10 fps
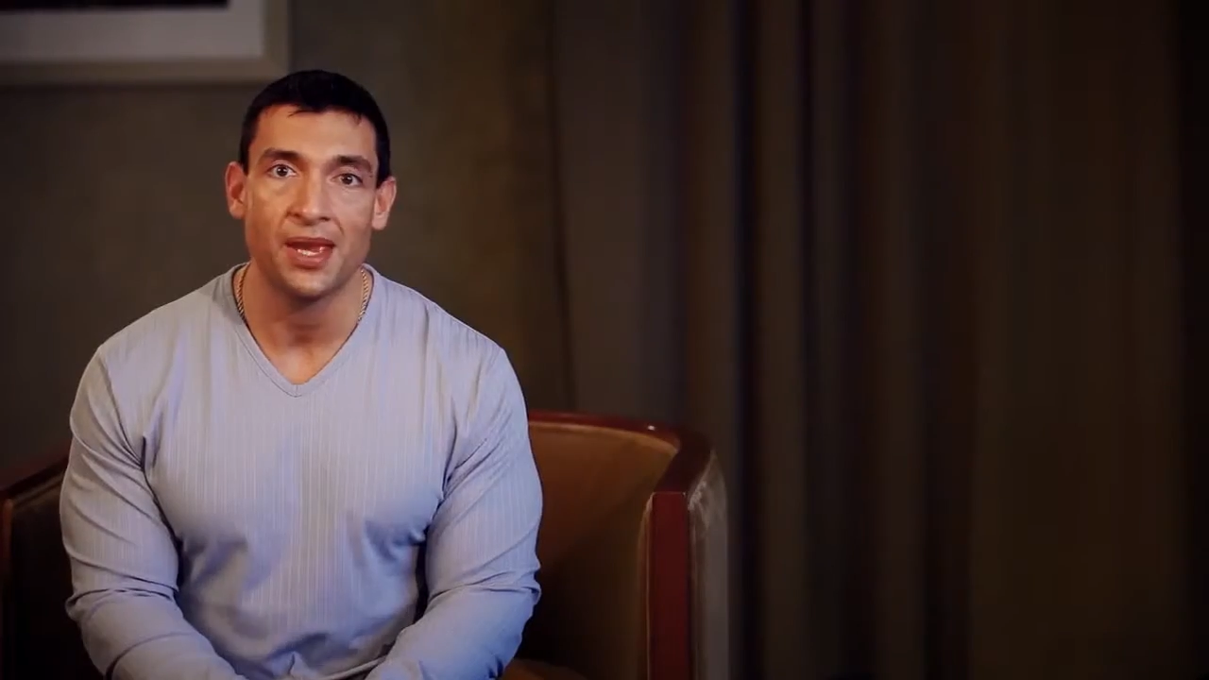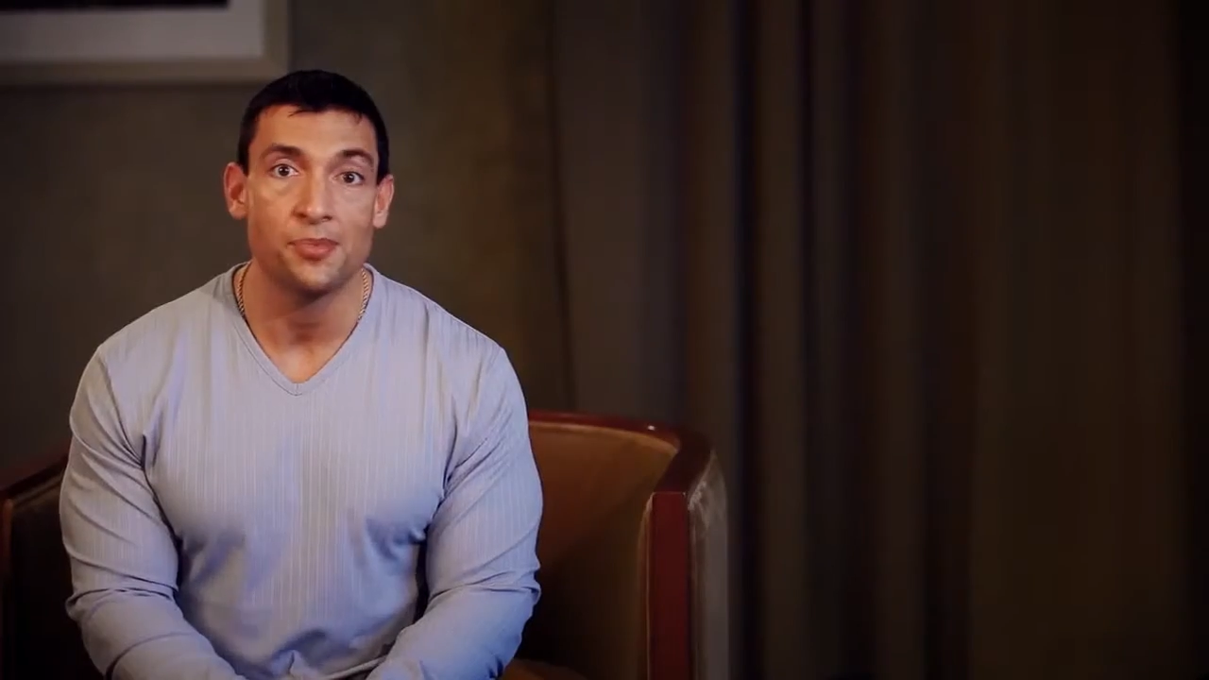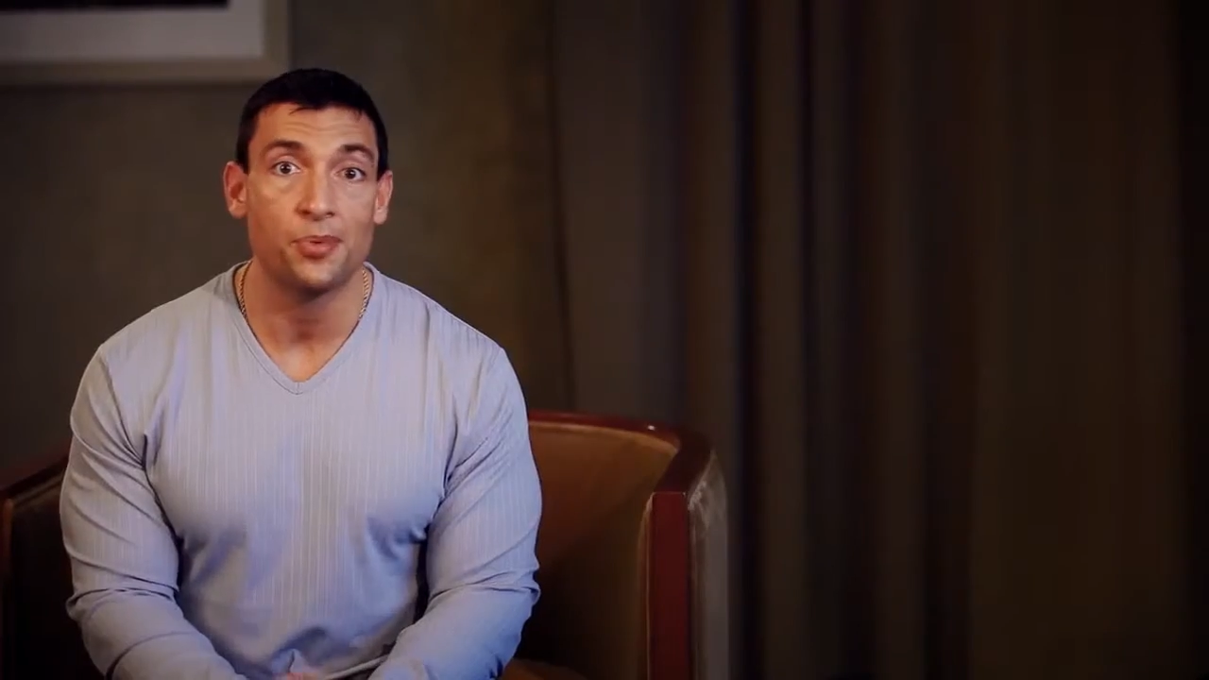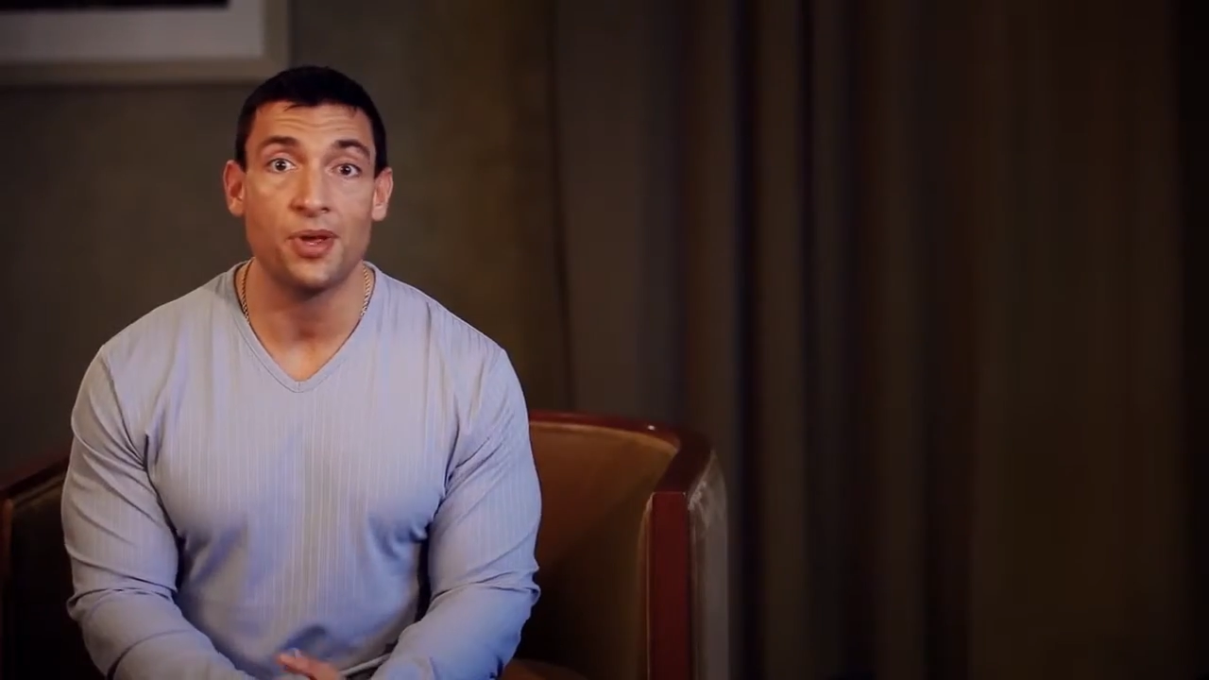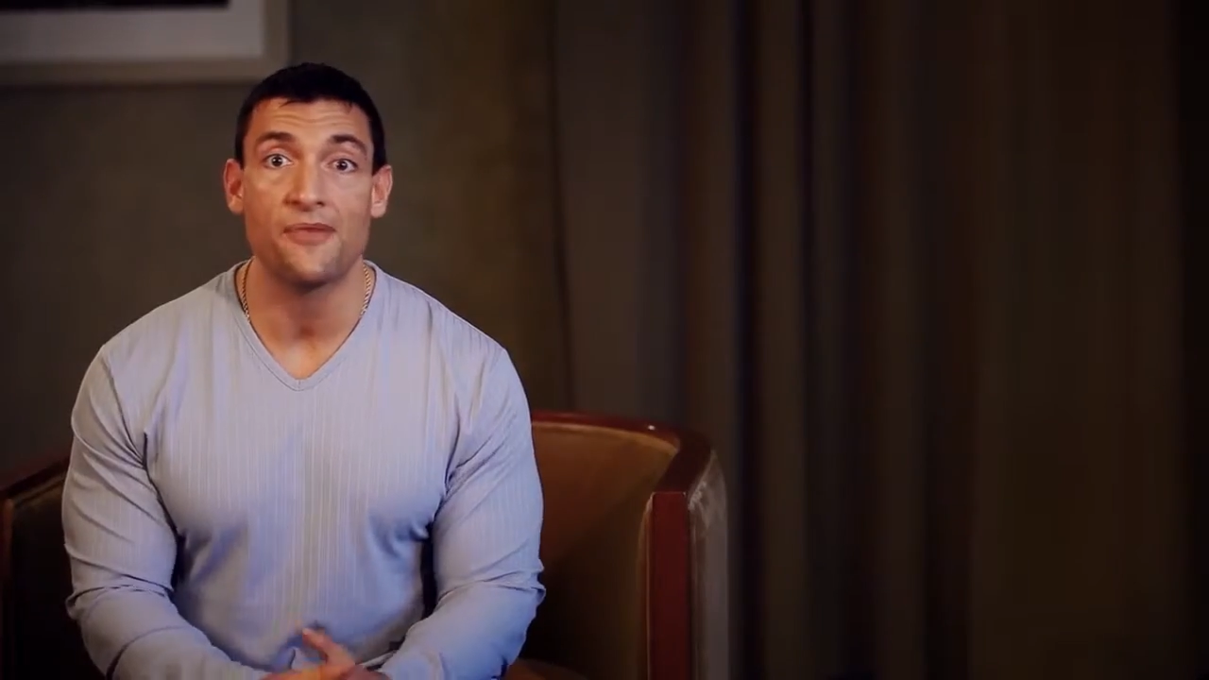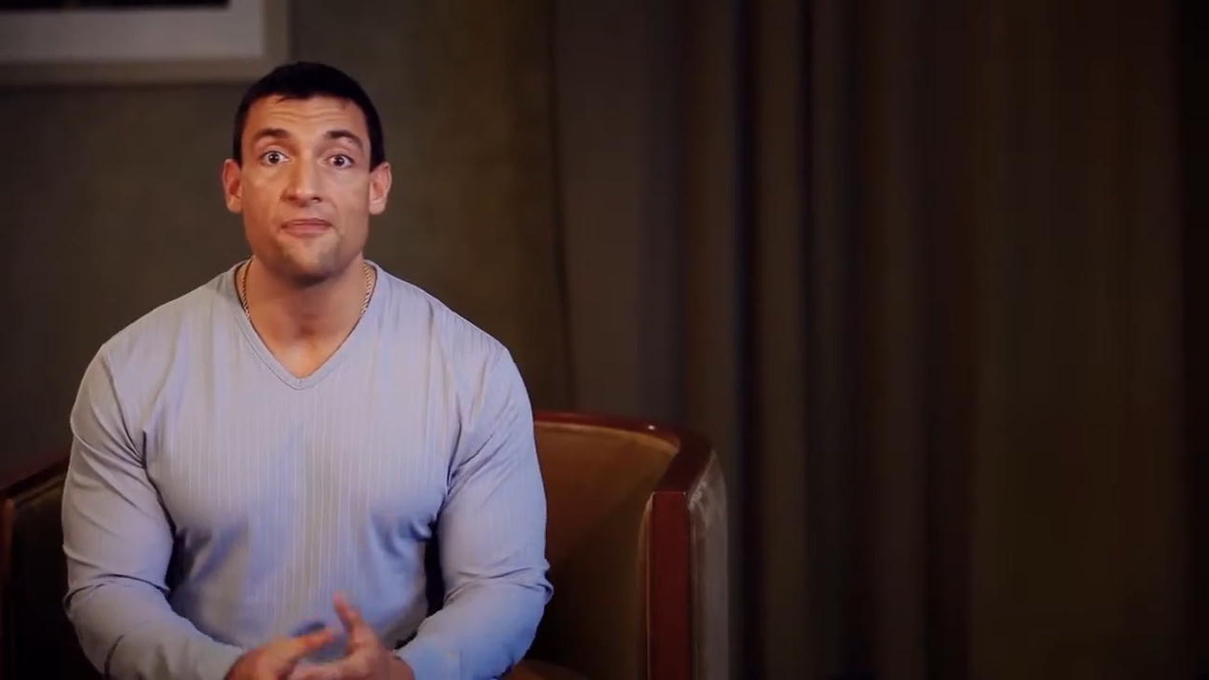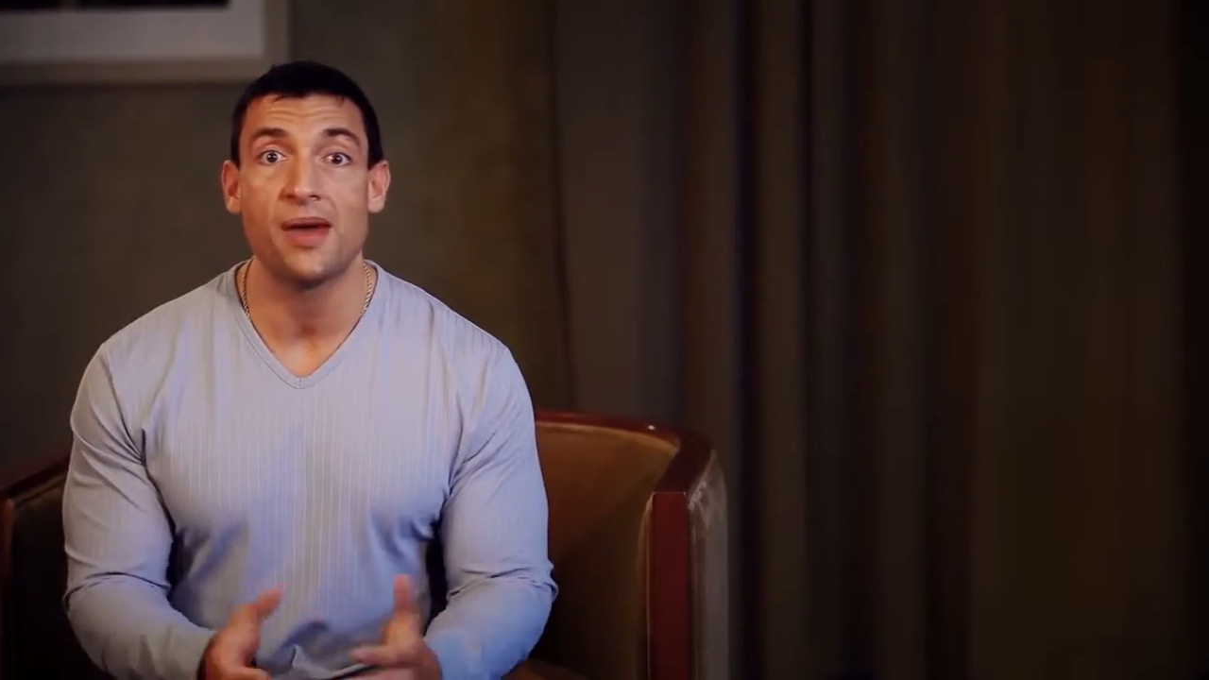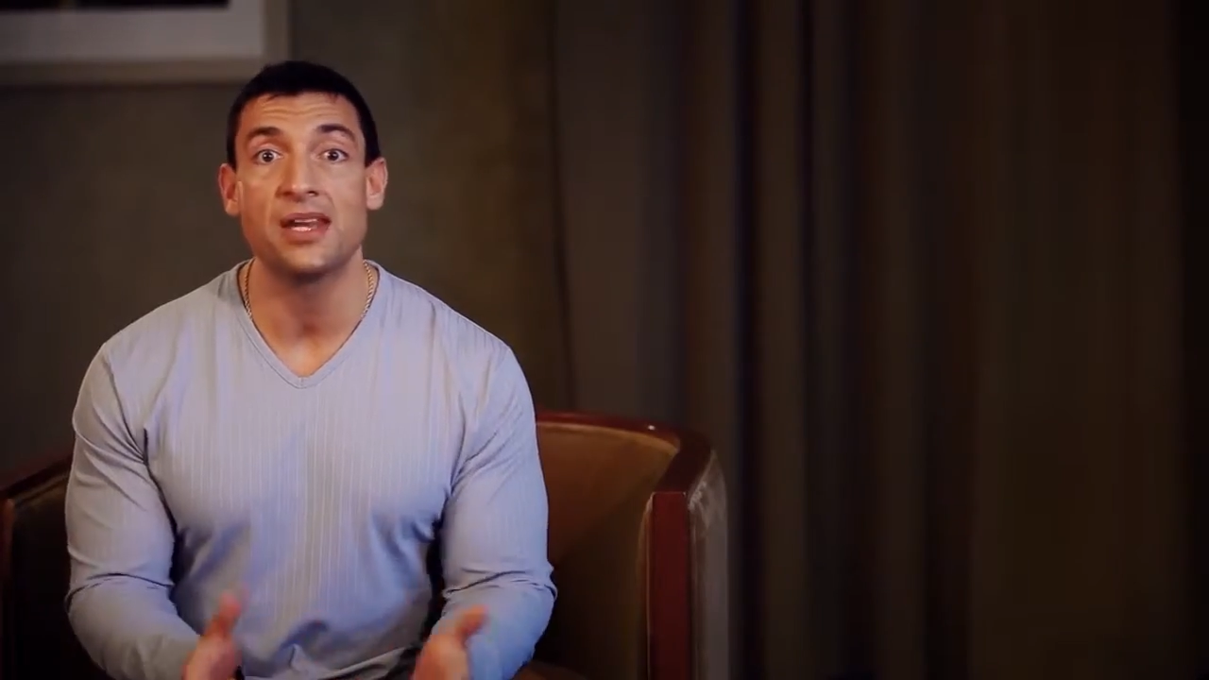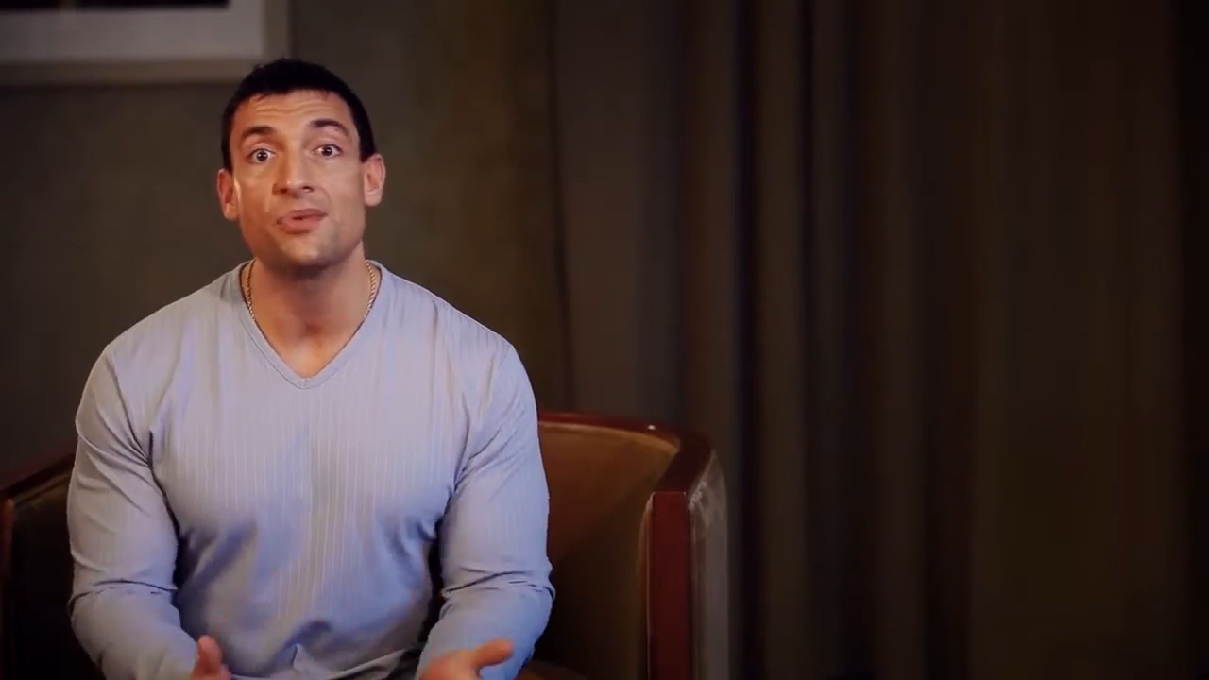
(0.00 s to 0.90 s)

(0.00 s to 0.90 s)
But we have many